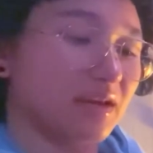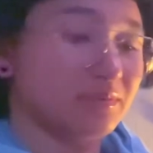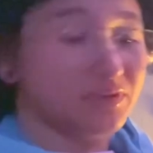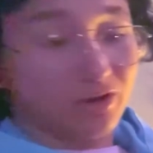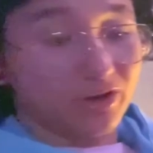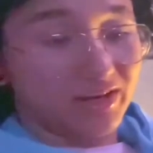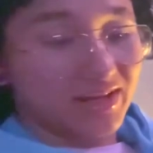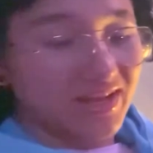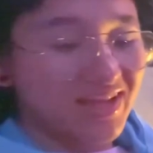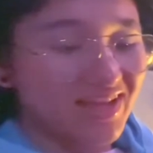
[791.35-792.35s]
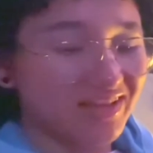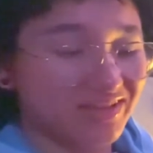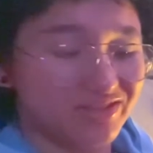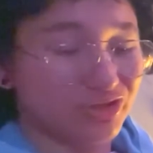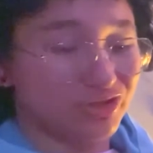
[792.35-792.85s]
I'm sorry.
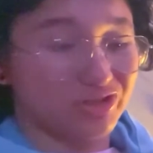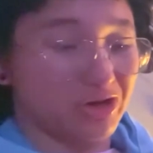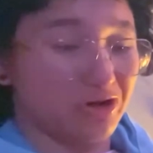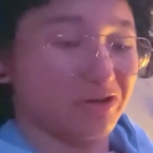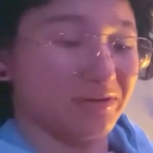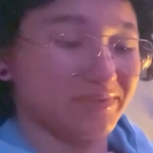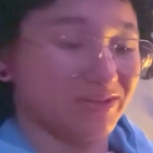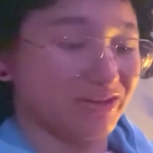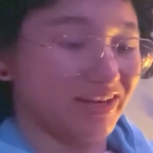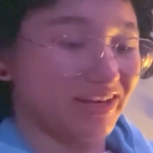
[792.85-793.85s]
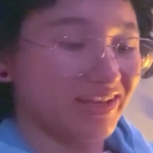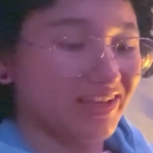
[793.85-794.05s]
It's just yarn. I'm sorry.